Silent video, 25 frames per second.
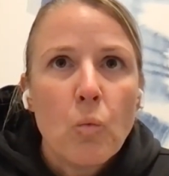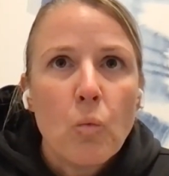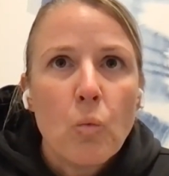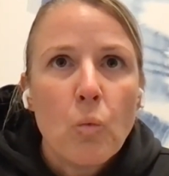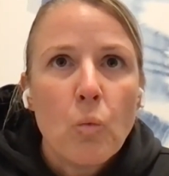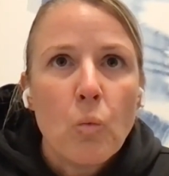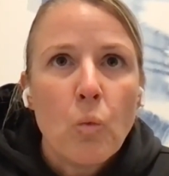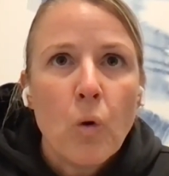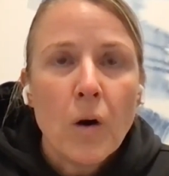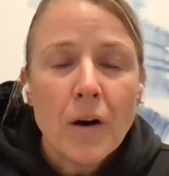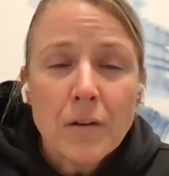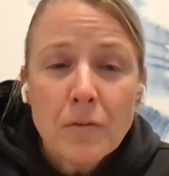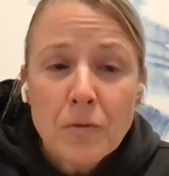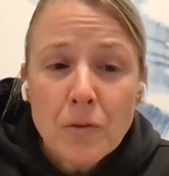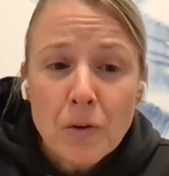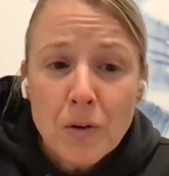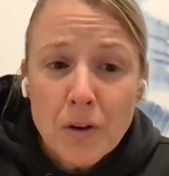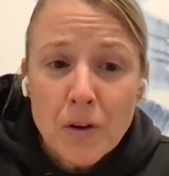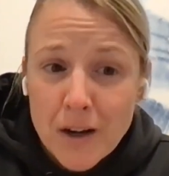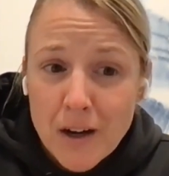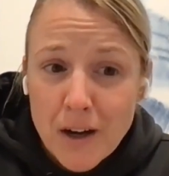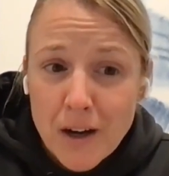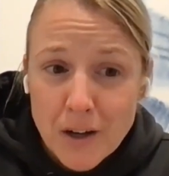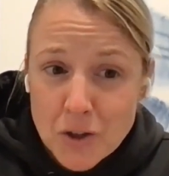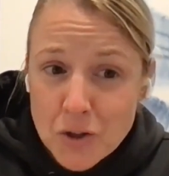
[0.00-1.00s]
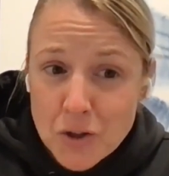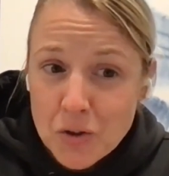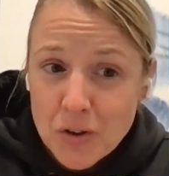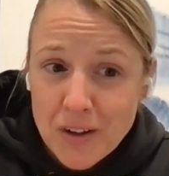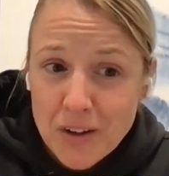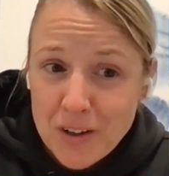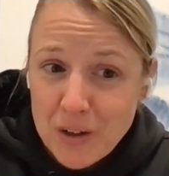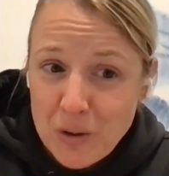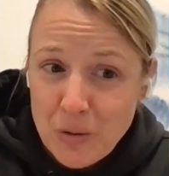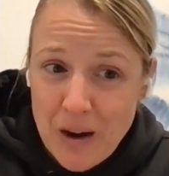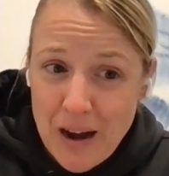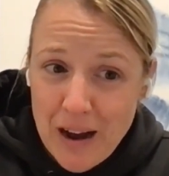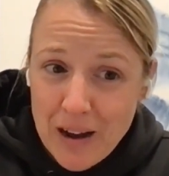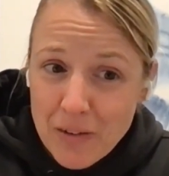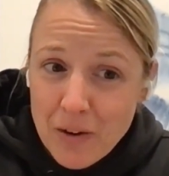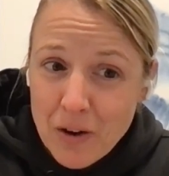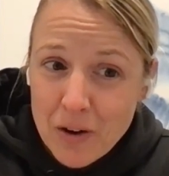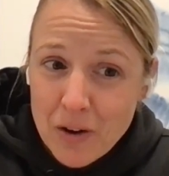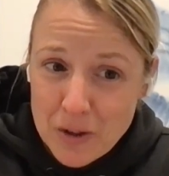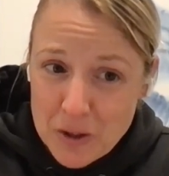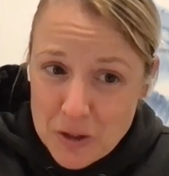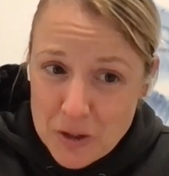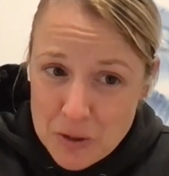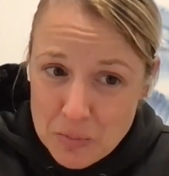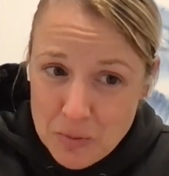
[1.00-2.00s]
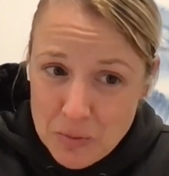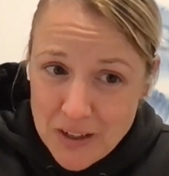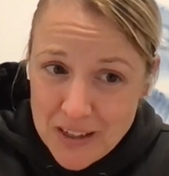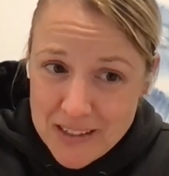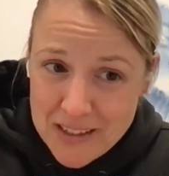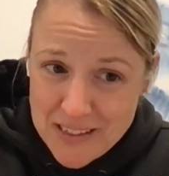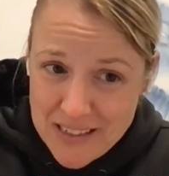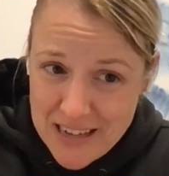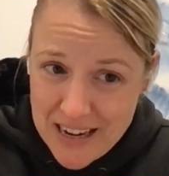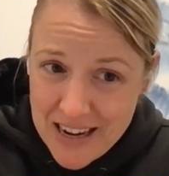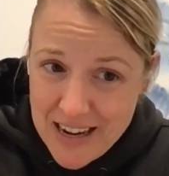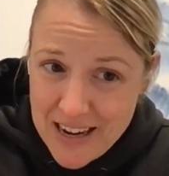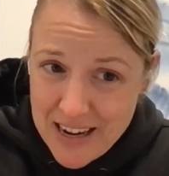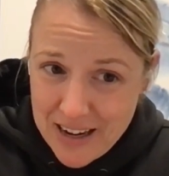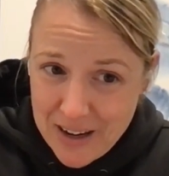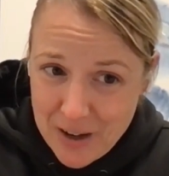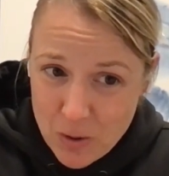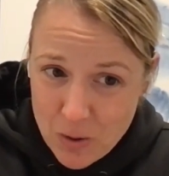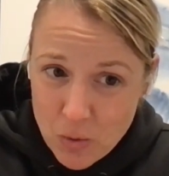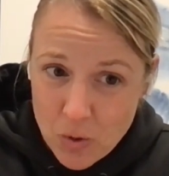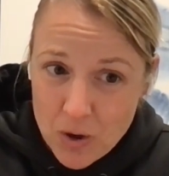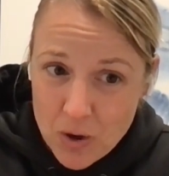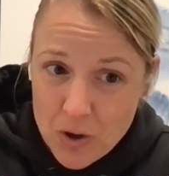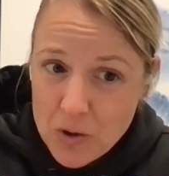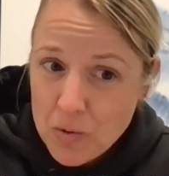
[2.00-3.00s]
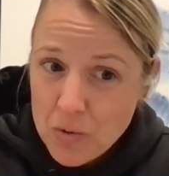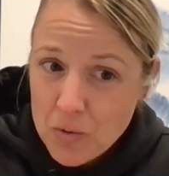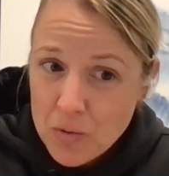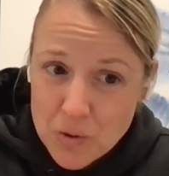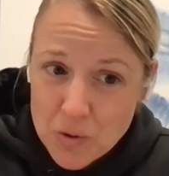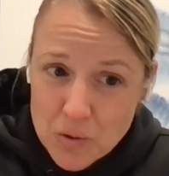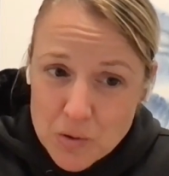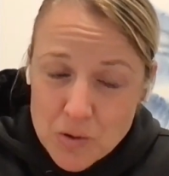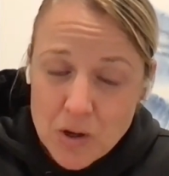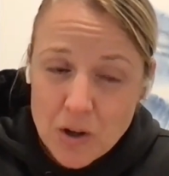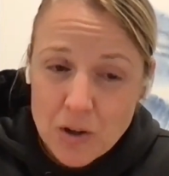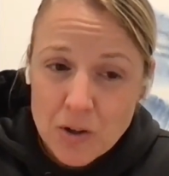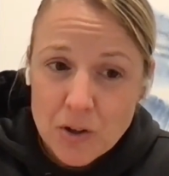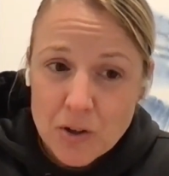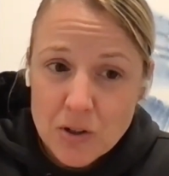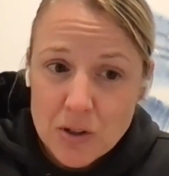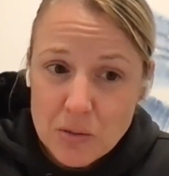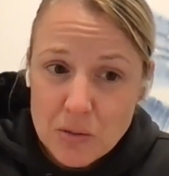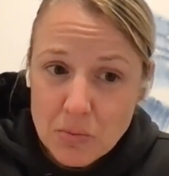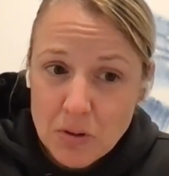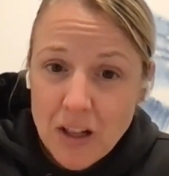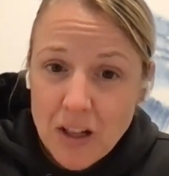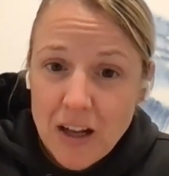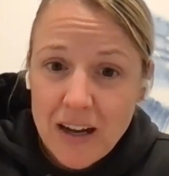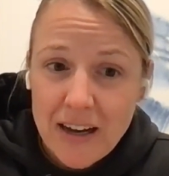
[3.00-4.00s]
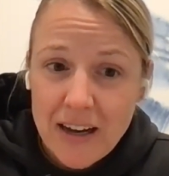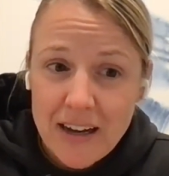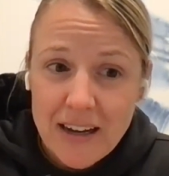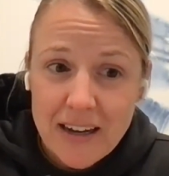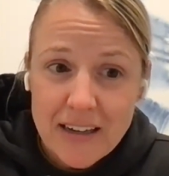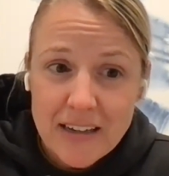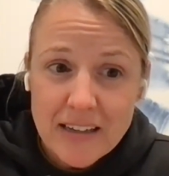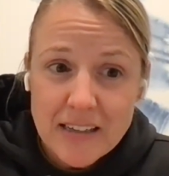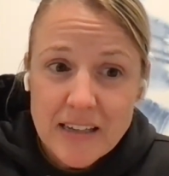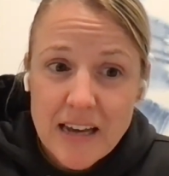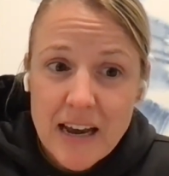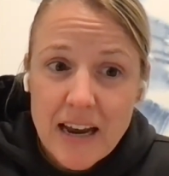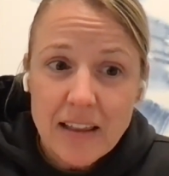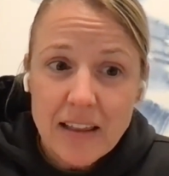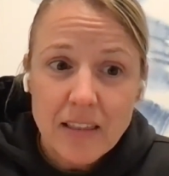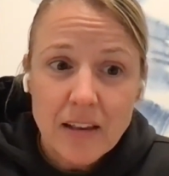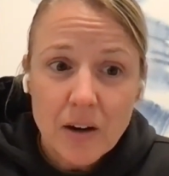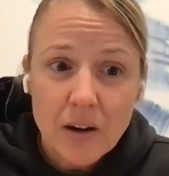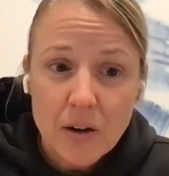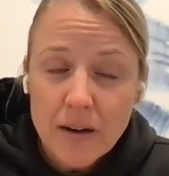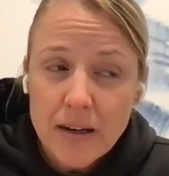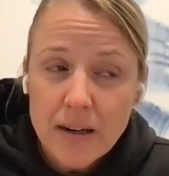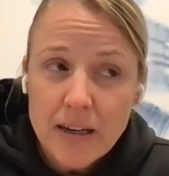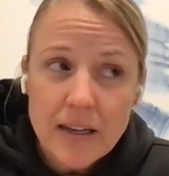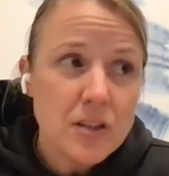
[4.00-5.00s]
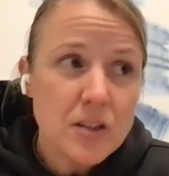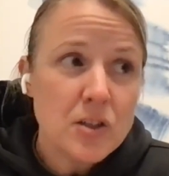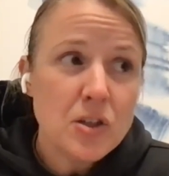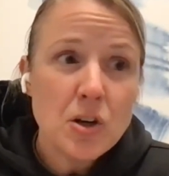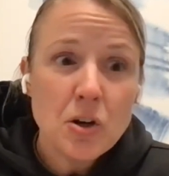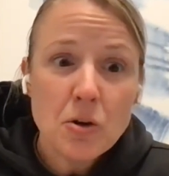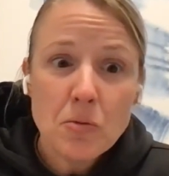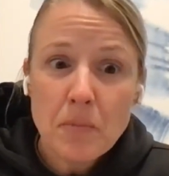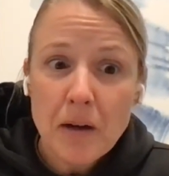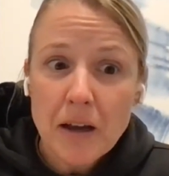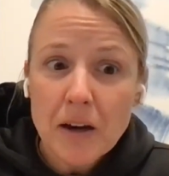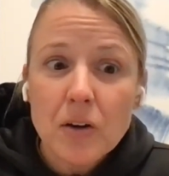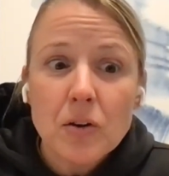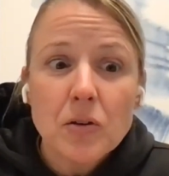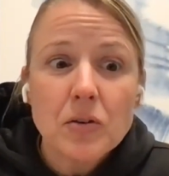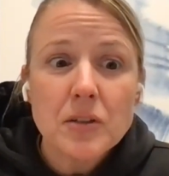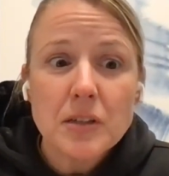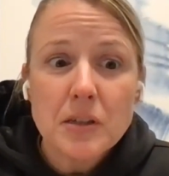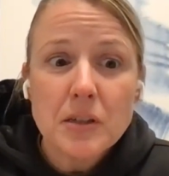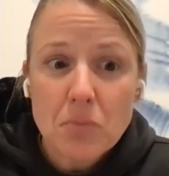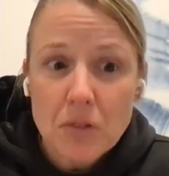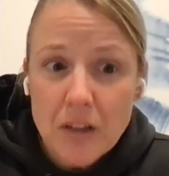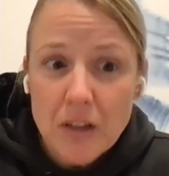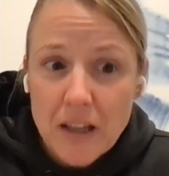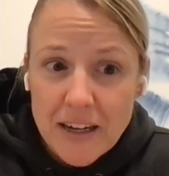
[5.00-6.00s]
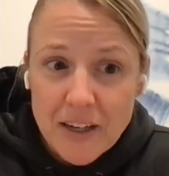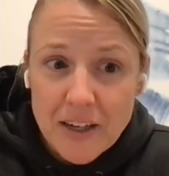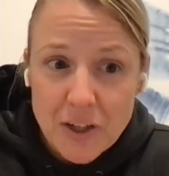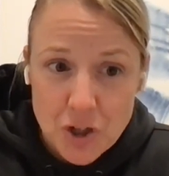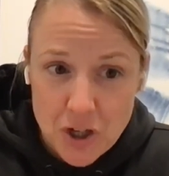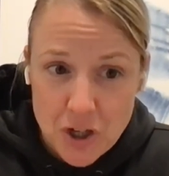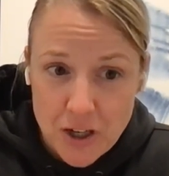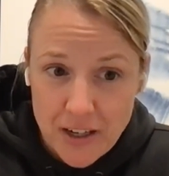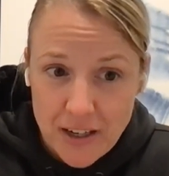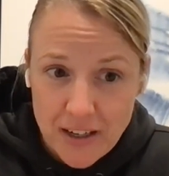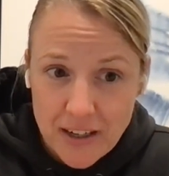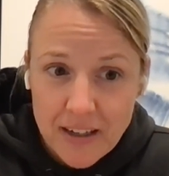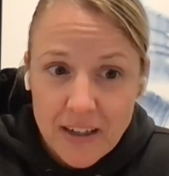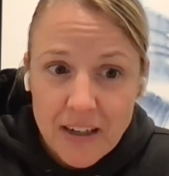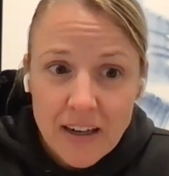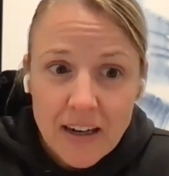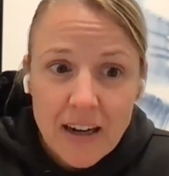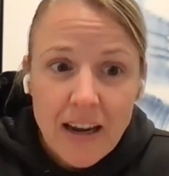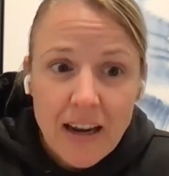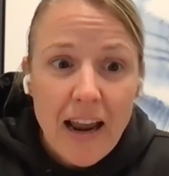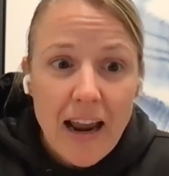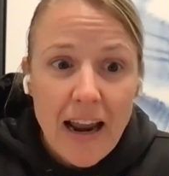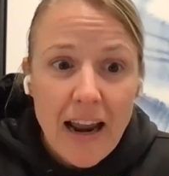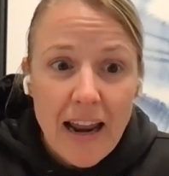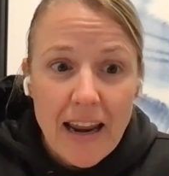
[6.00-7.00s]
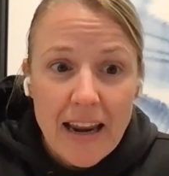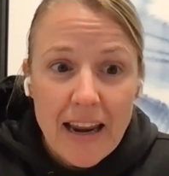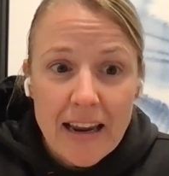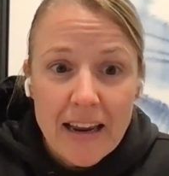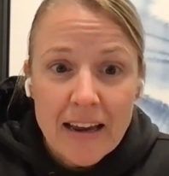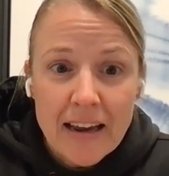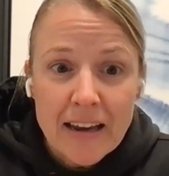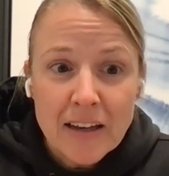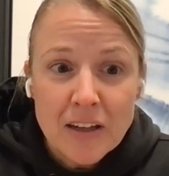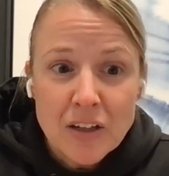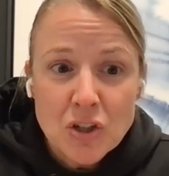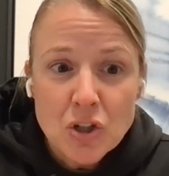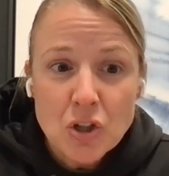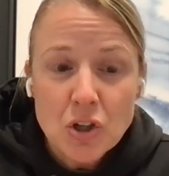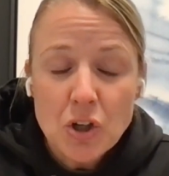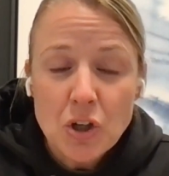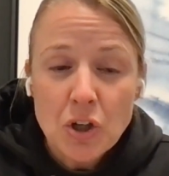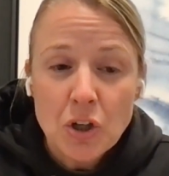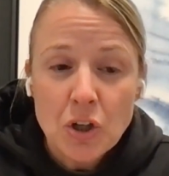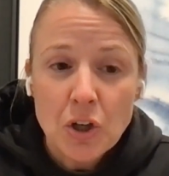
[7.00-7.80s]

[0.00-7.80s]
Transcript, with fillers: What if you're in a country and you have all your supplies taken or you use all your supplies and there is no medical supply chain and